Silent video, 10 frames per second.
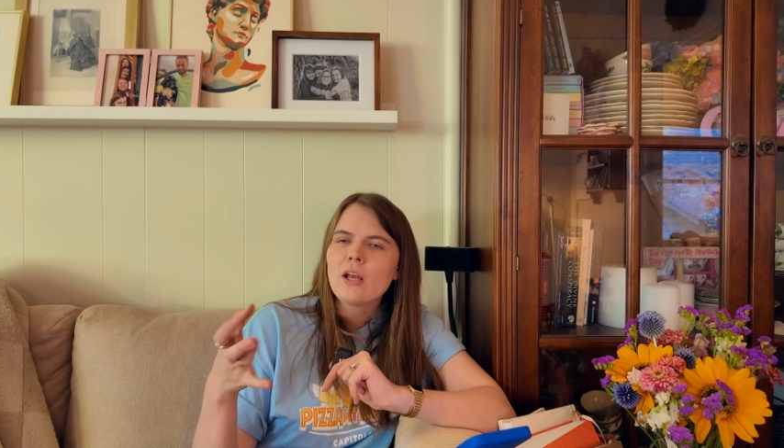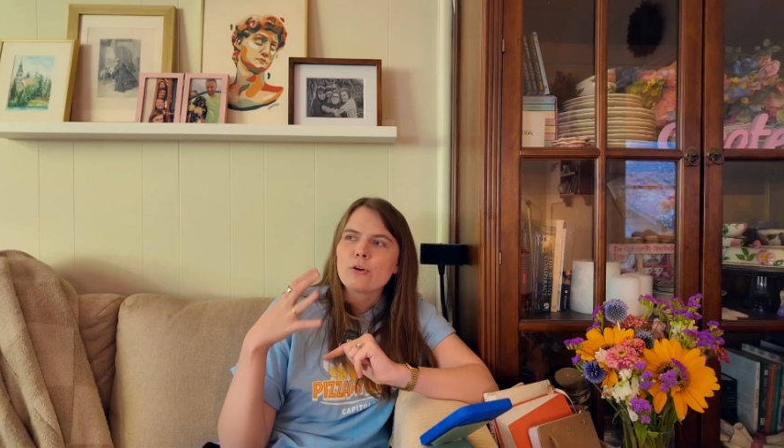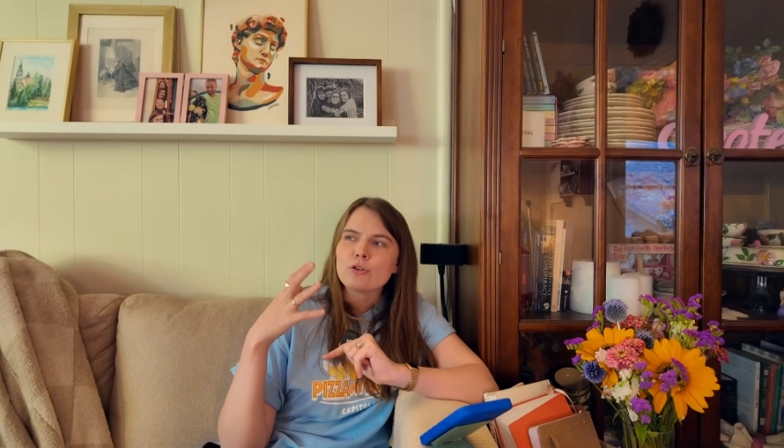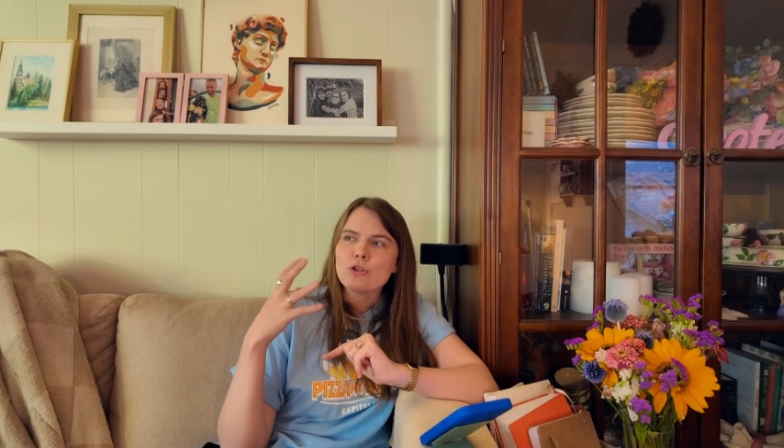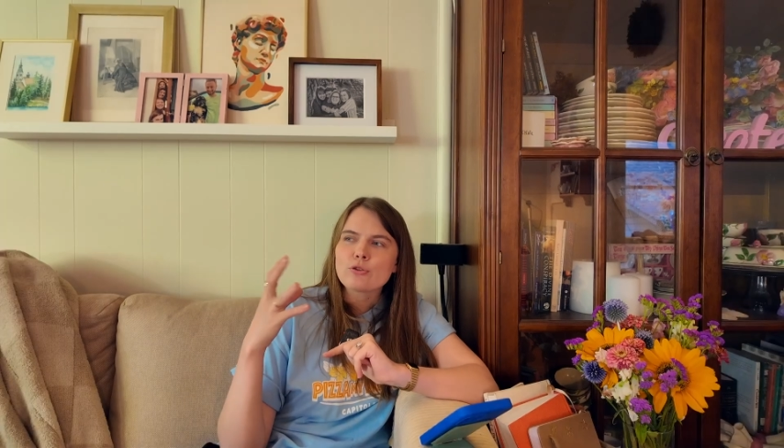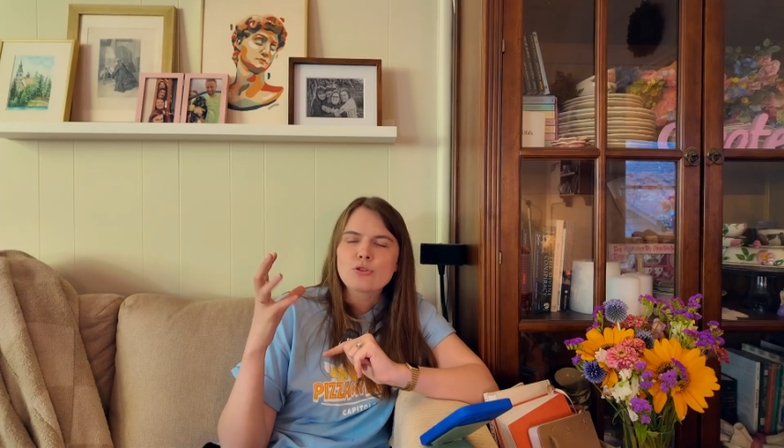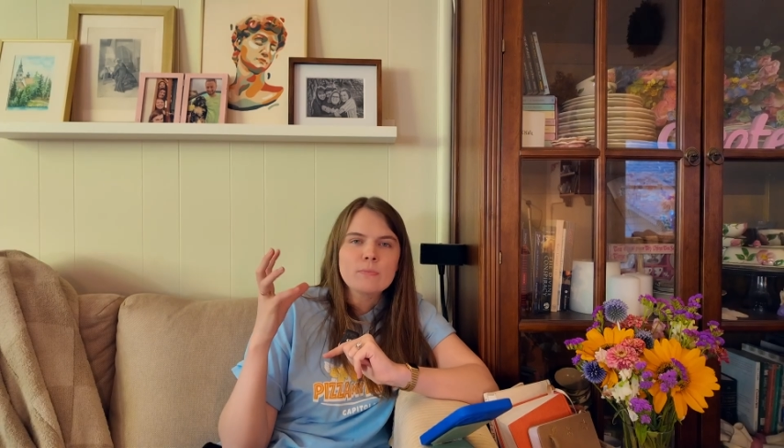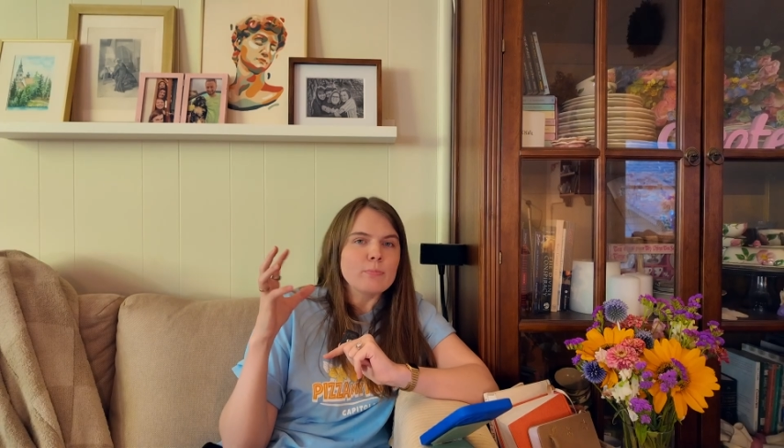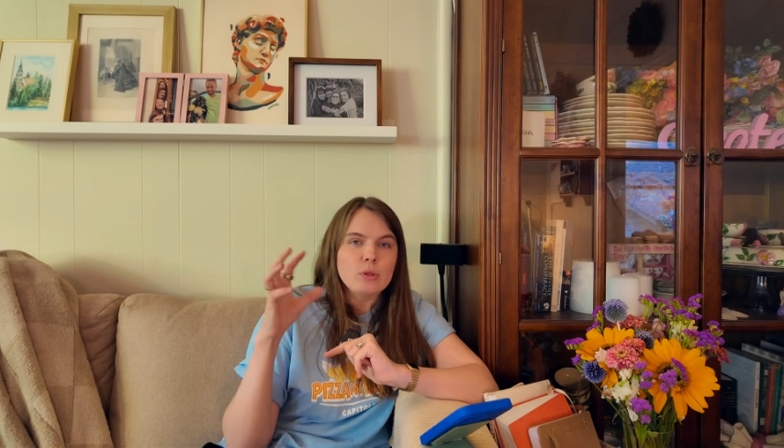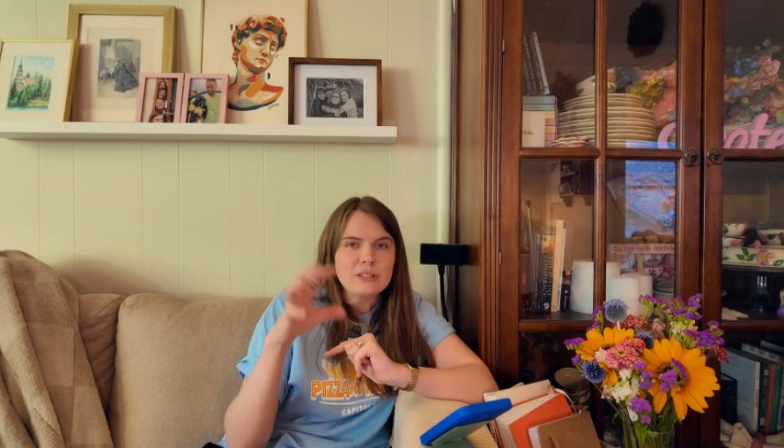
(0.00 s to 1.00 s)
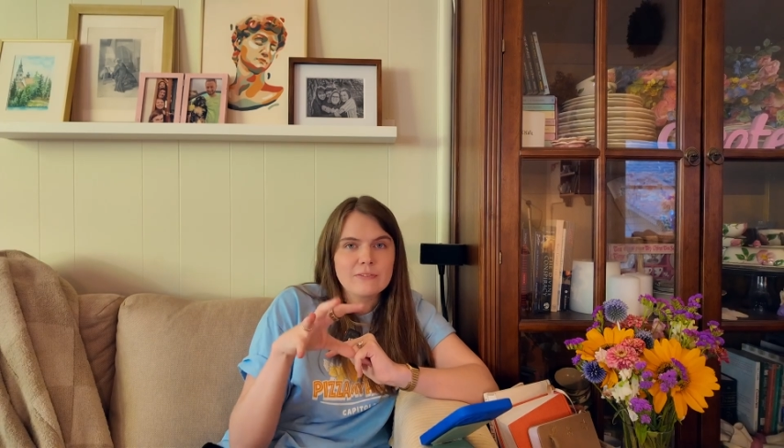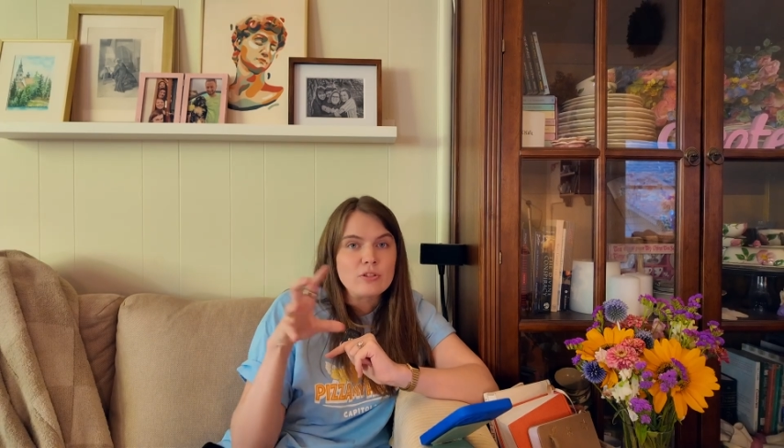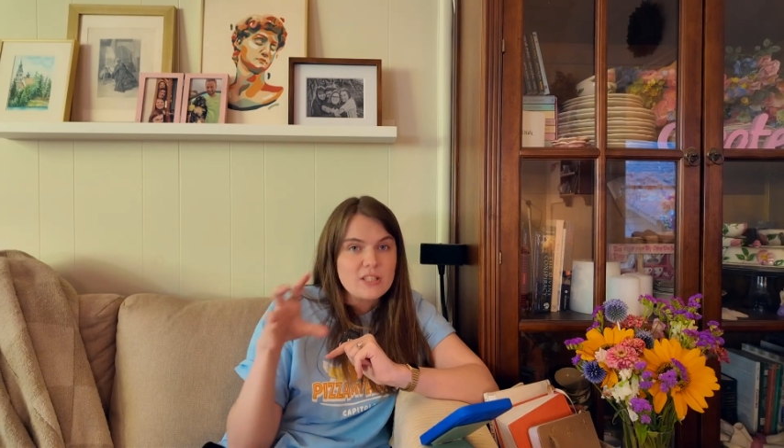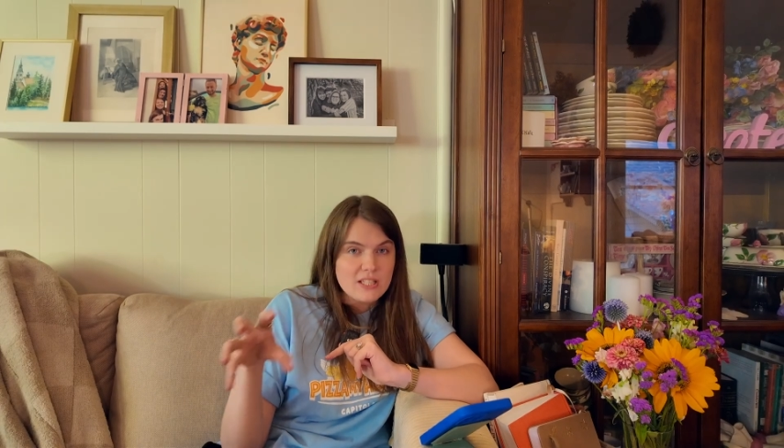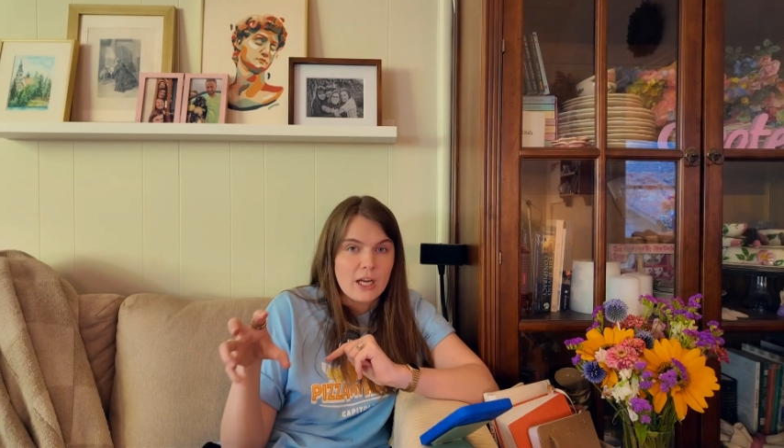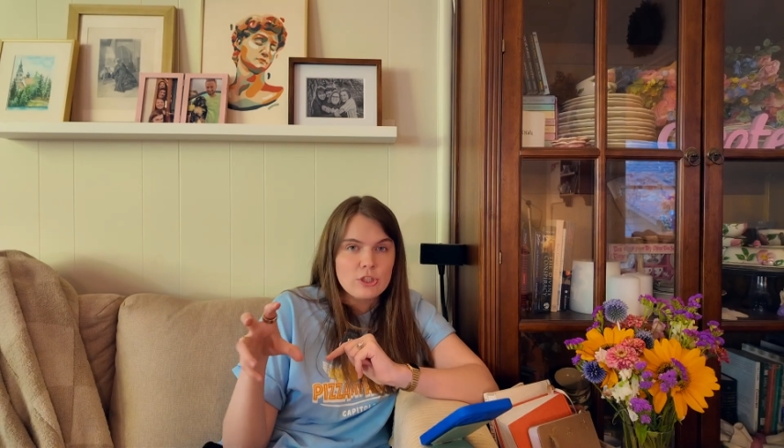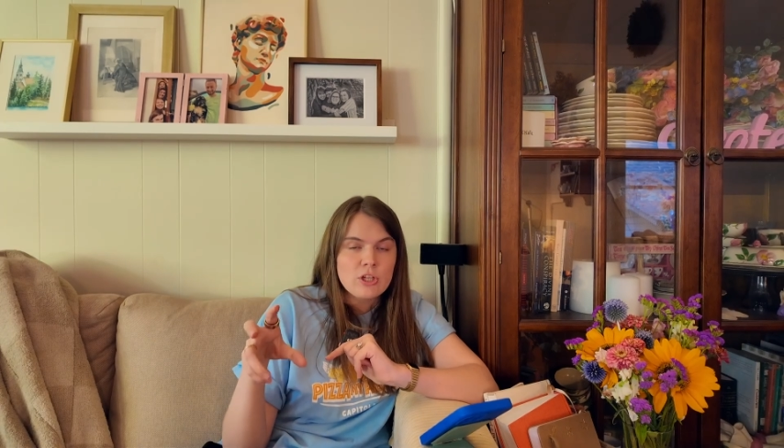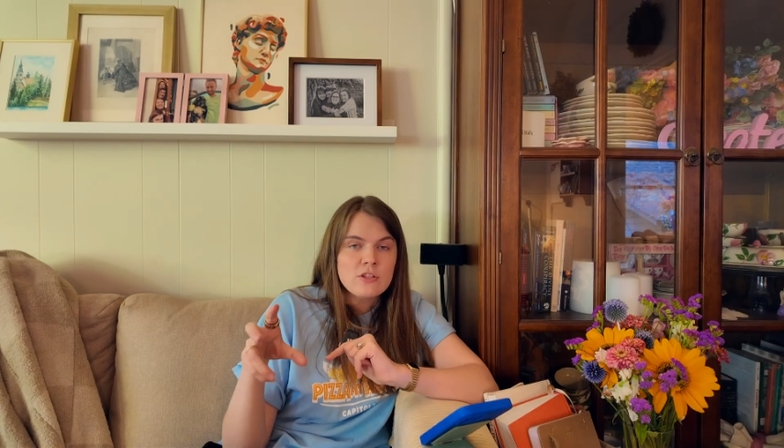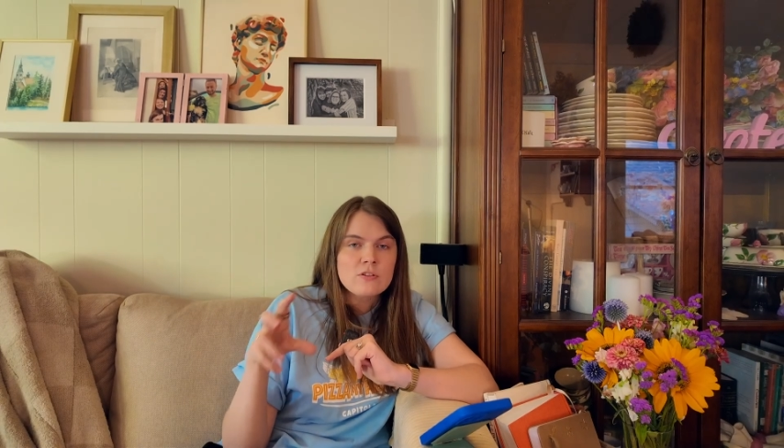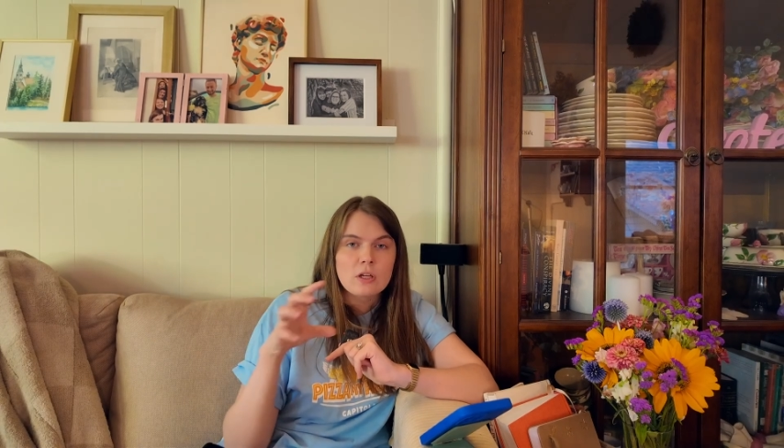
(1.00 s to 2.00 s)
And I'll usually put different
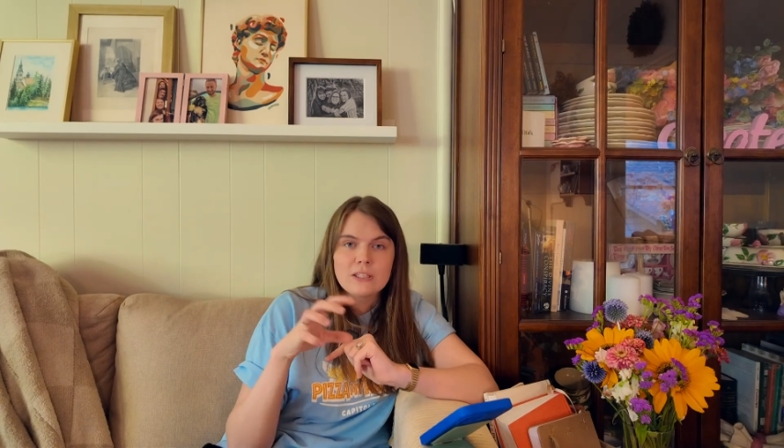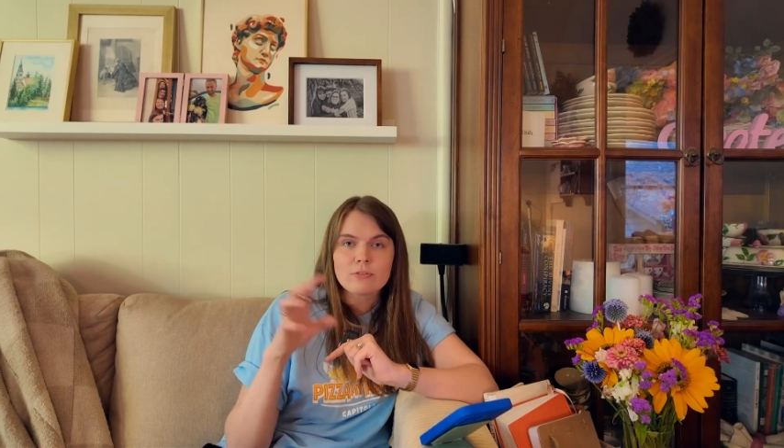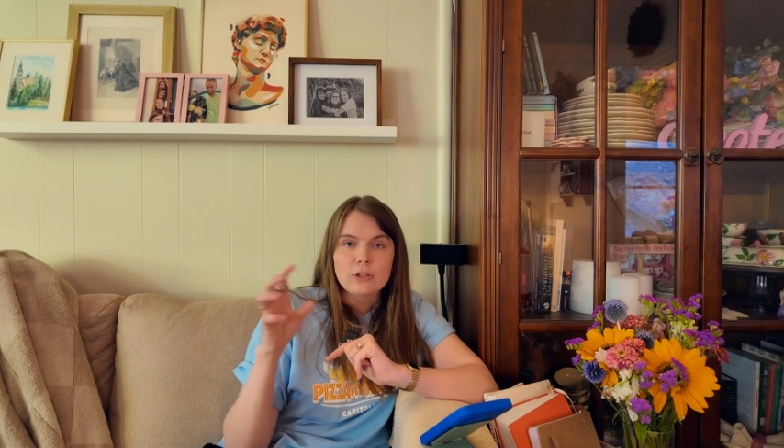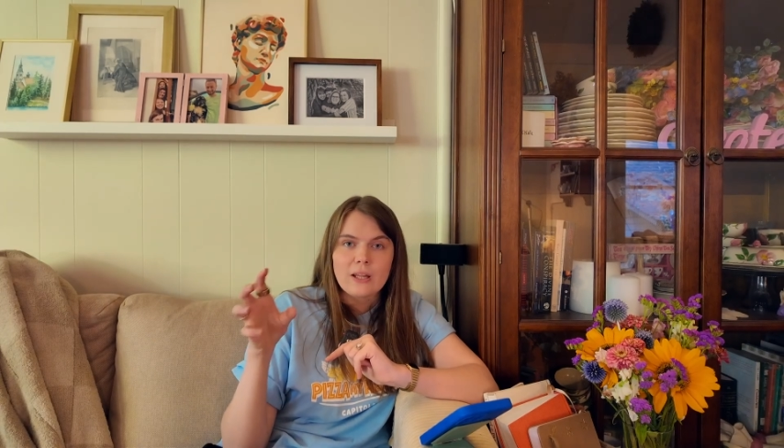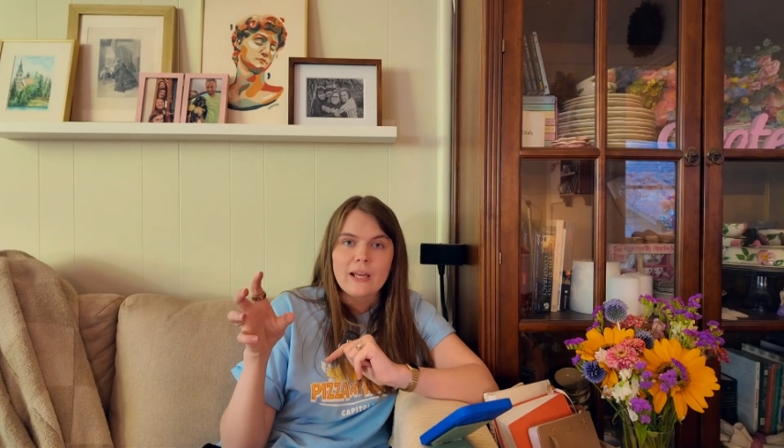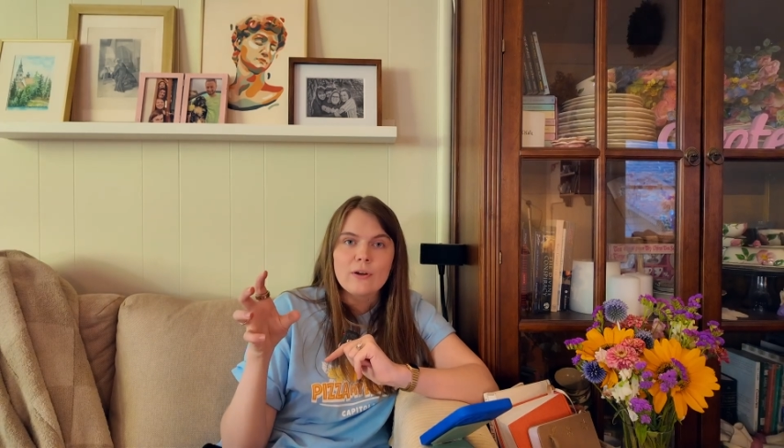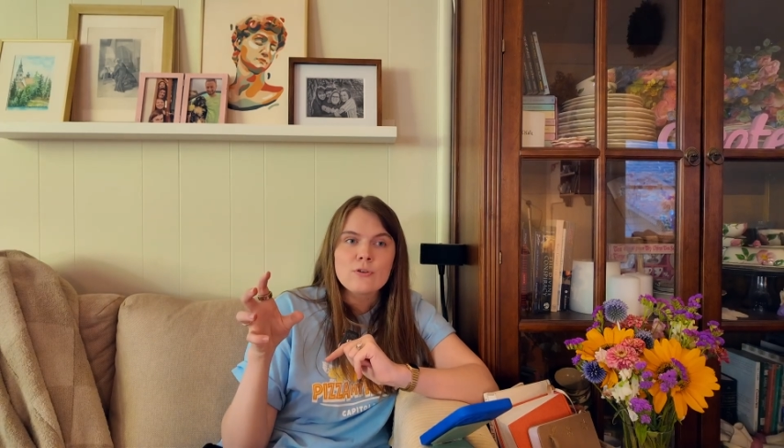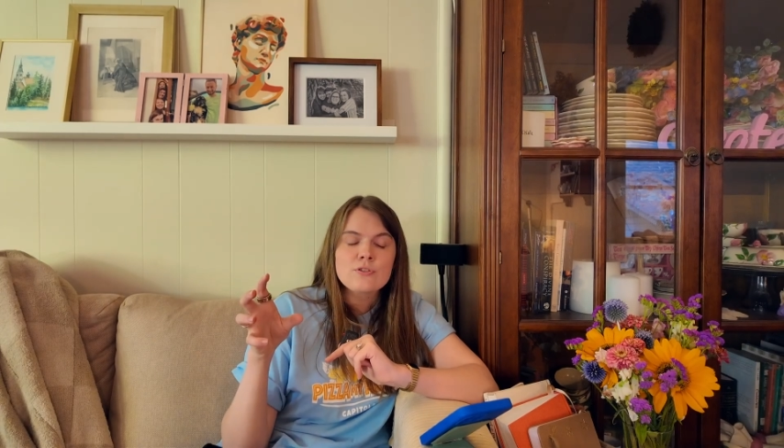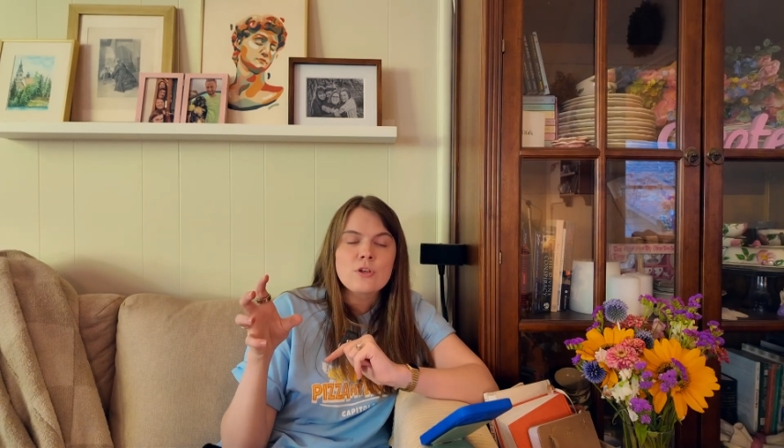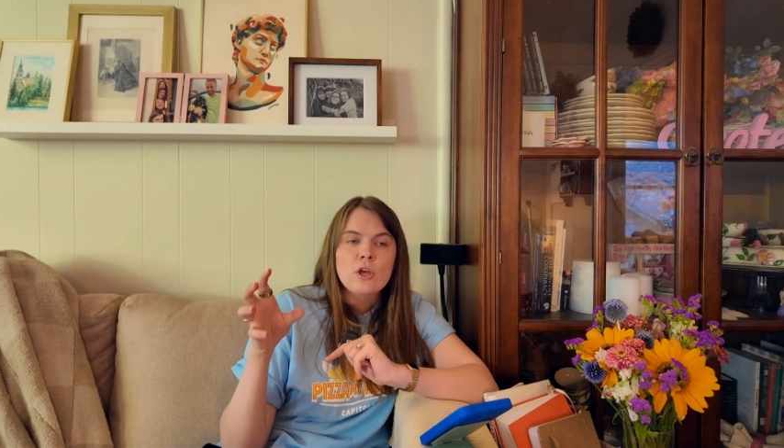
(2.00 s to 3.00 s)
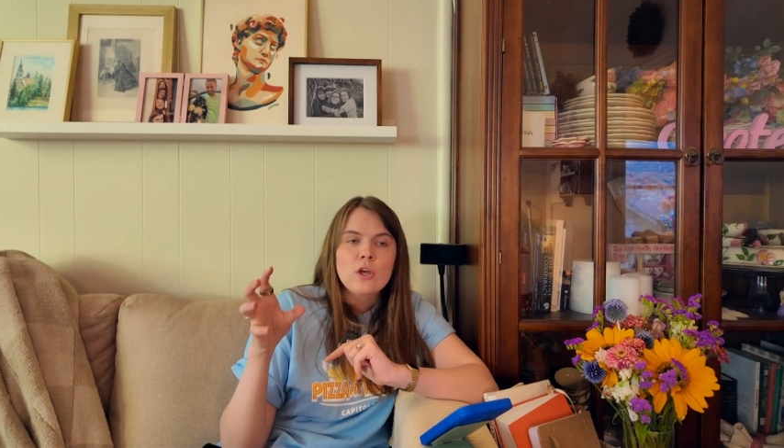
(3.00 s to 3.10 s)
sections on different layers